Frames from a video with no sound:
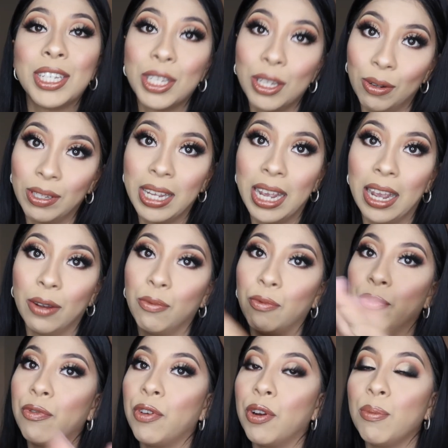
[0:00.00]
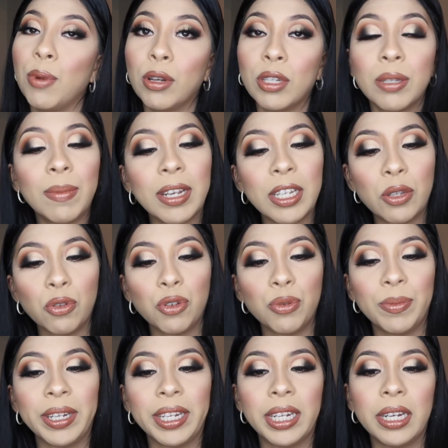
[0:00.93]
Sotag for most of my
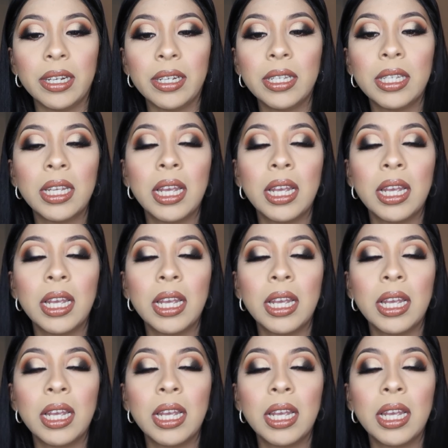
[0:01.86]
social medias.